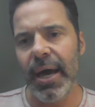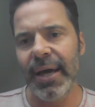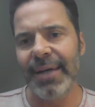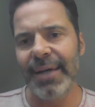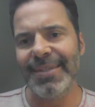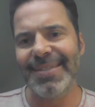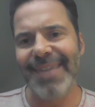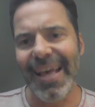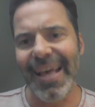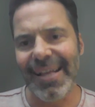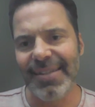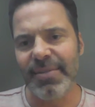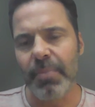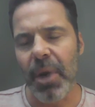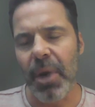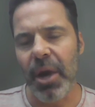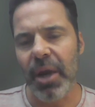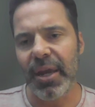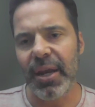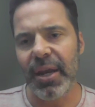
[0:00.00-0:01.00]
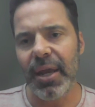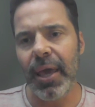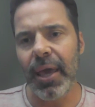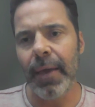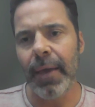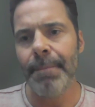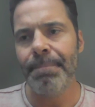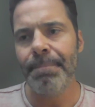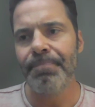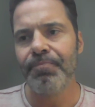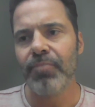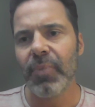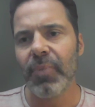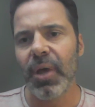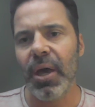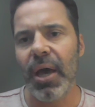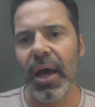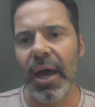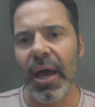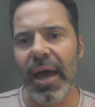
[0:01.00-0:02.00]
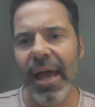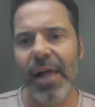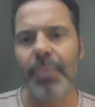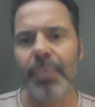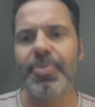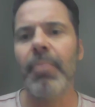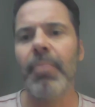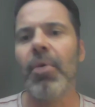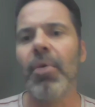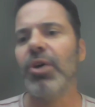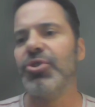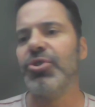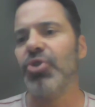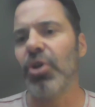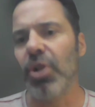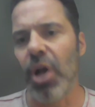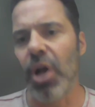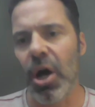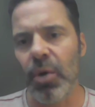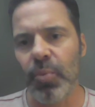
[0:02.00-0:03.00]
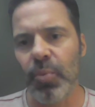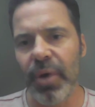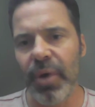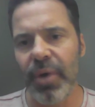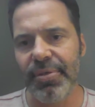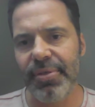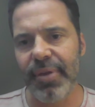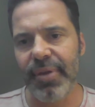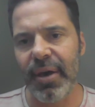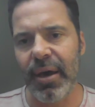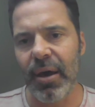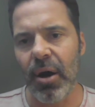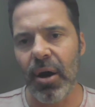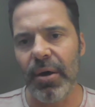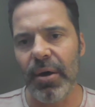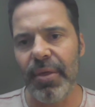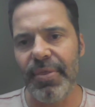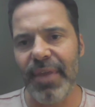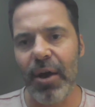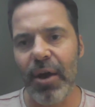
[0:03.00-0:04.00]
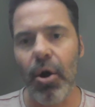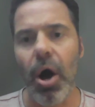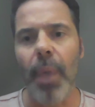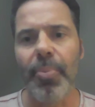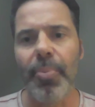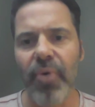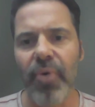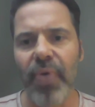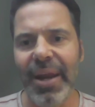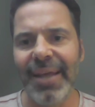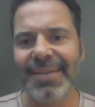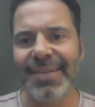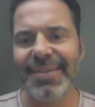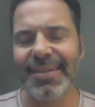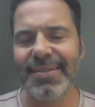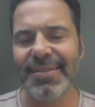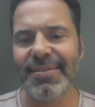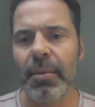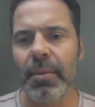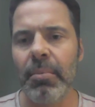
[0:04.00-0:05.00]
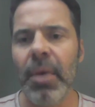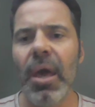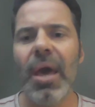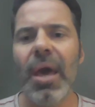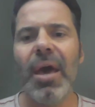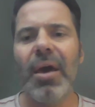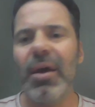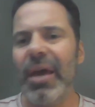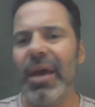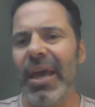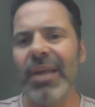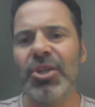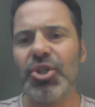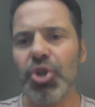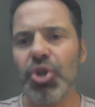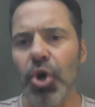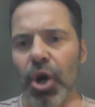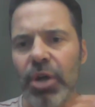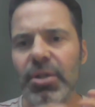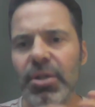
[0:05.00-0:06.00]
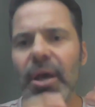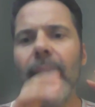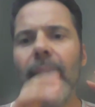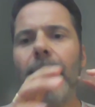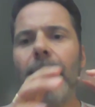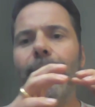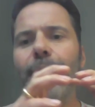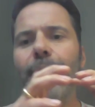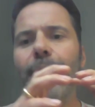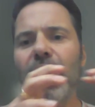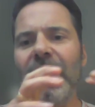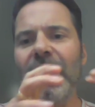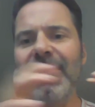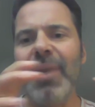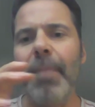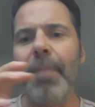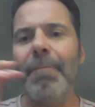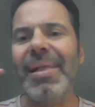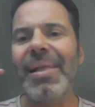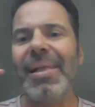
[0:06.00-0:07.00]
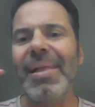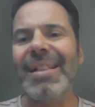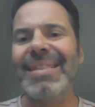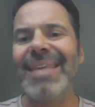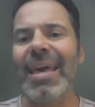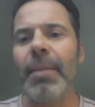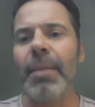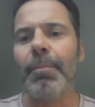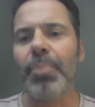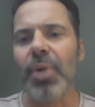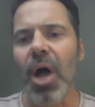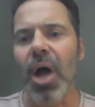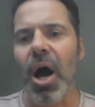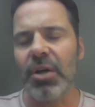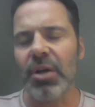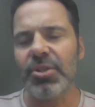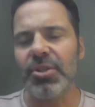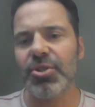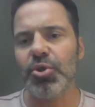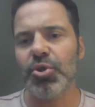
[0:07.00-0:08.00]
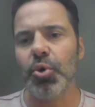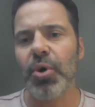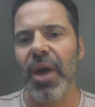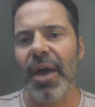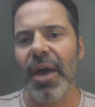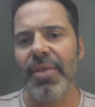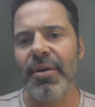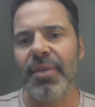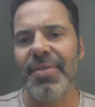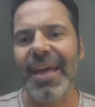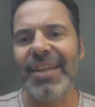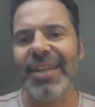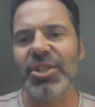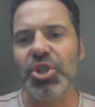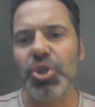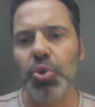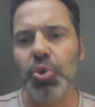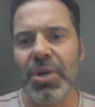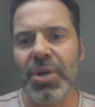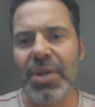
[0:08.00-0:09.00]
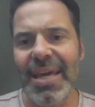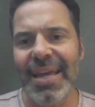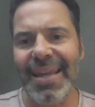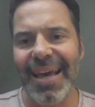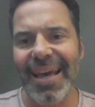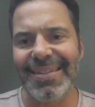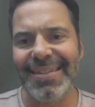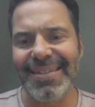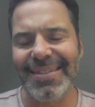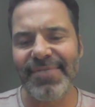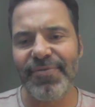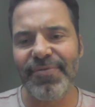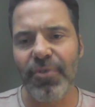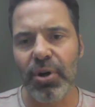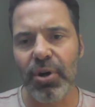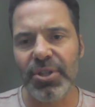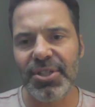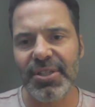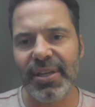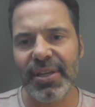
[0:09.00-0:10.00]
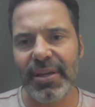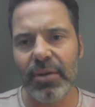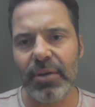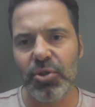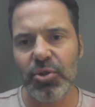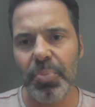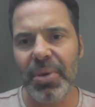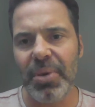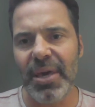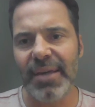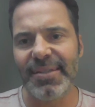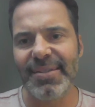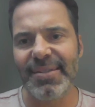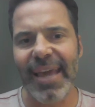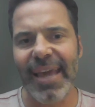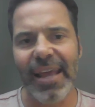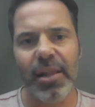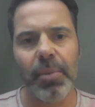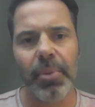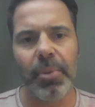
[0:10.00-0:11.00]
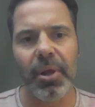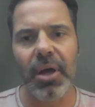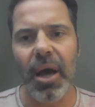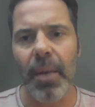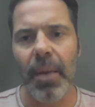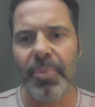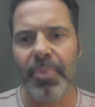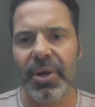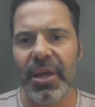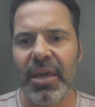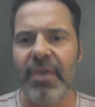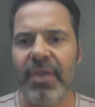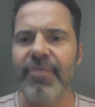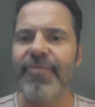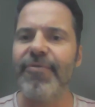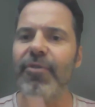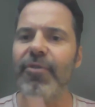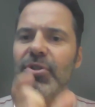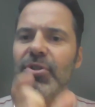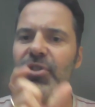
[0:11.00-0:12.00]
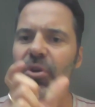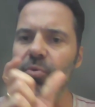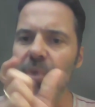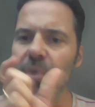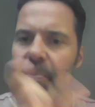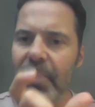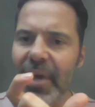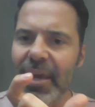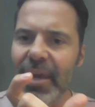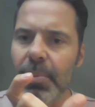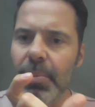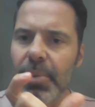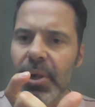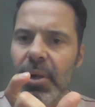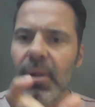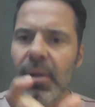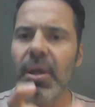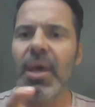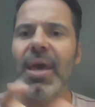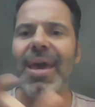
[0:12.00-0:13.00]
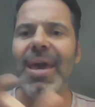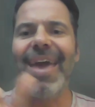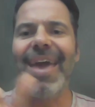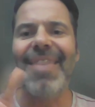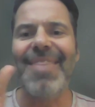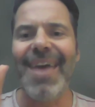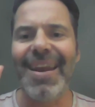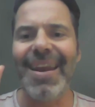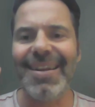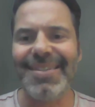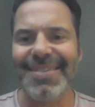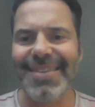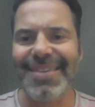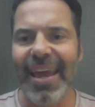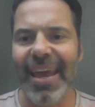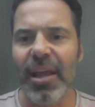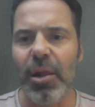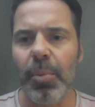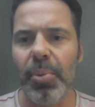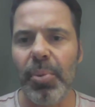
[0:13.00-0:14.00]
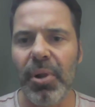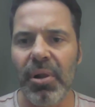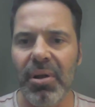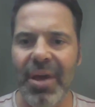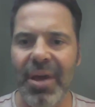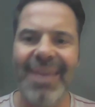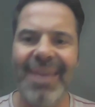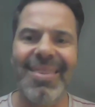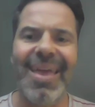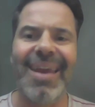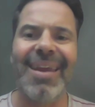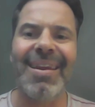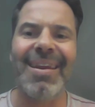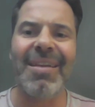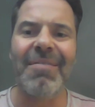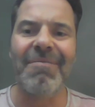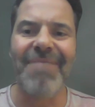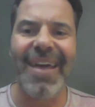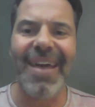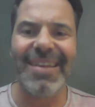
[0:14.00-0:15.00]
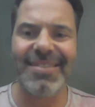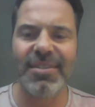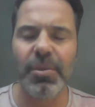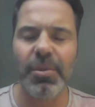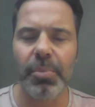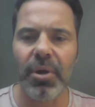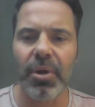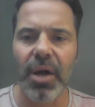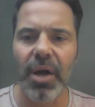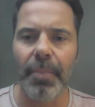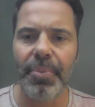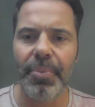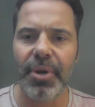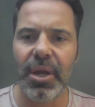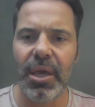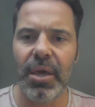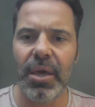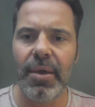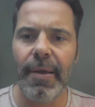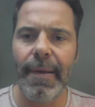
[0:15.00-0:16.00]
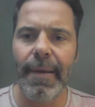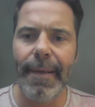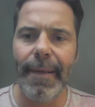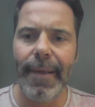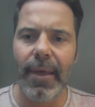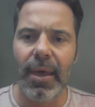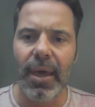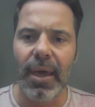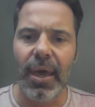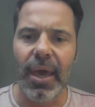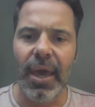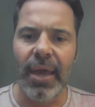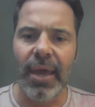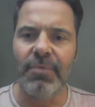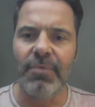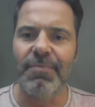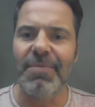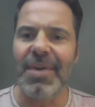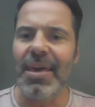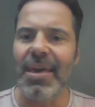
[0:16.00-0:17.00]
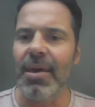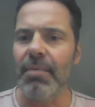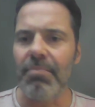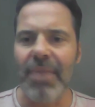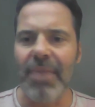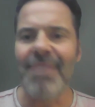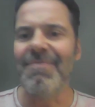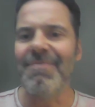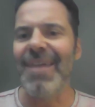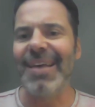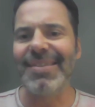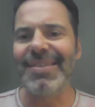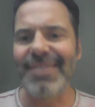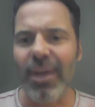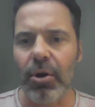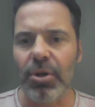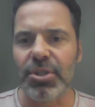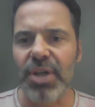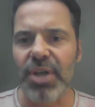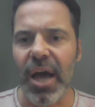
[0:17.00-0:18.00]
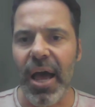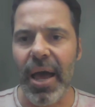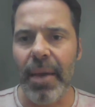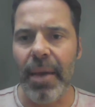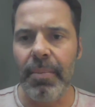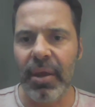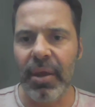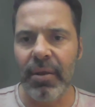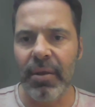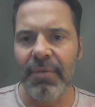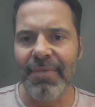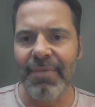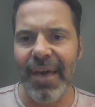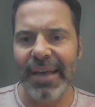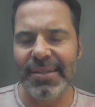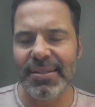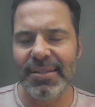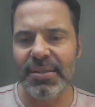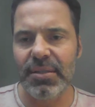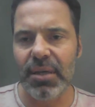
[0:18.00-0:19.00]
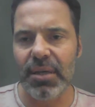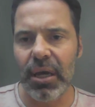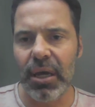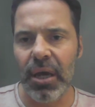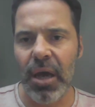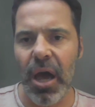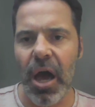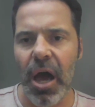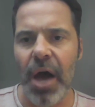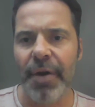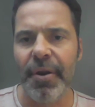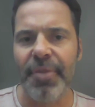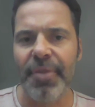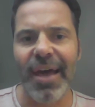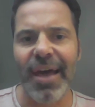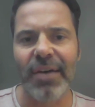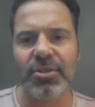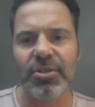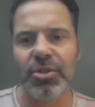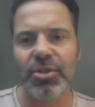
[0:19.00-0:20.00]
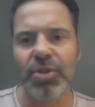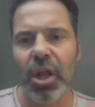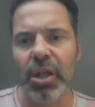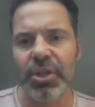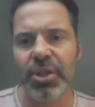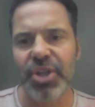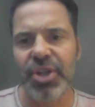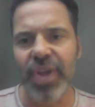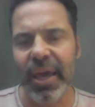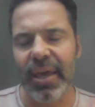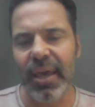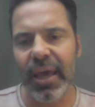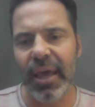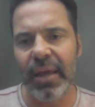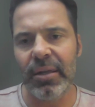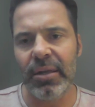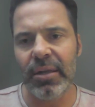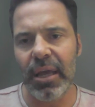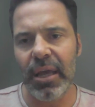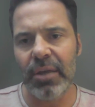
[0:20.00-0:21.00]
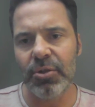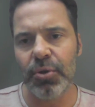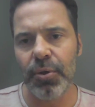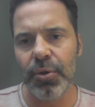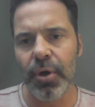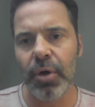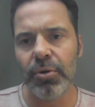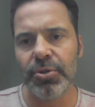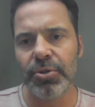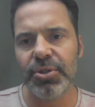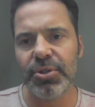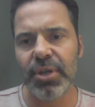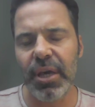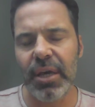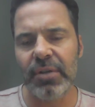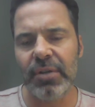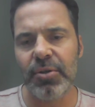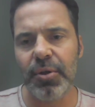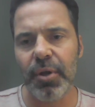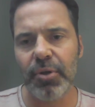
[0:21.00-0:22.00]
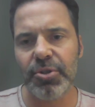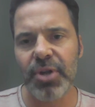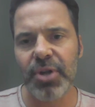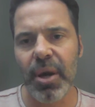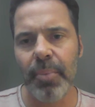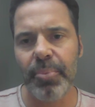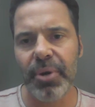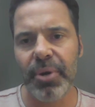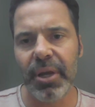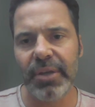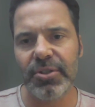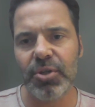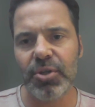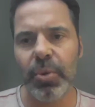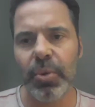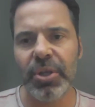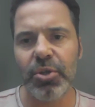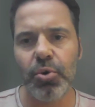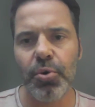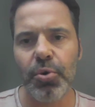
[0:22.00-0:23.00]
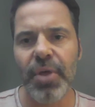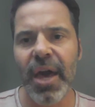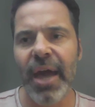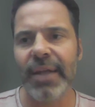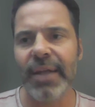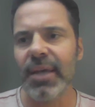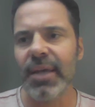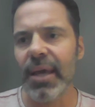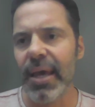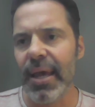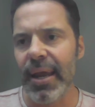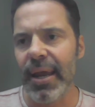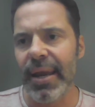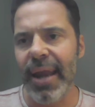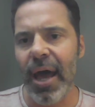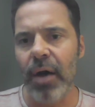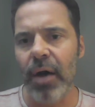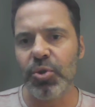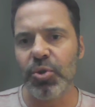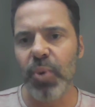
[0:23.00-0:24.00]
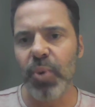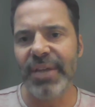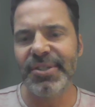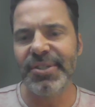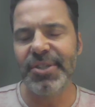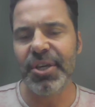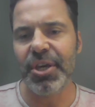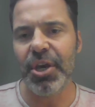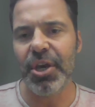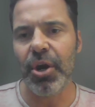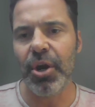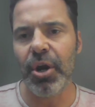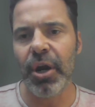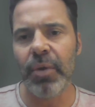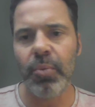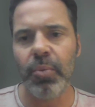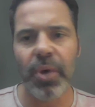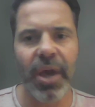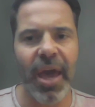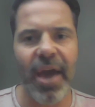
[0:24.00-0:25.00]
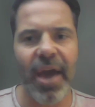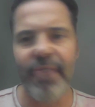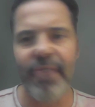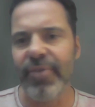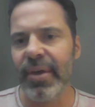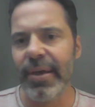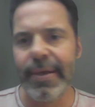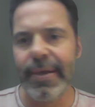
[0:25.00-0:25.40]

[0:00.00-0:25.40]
sales, marketing, help them also along with their operating system. In short, putting the building blocks together that you need to be a scalable company, first a repeatable, and then a scalable, and then an investable company. And we invest our time and invest $100,000 check into those companies. So we do that now twice a year, and we have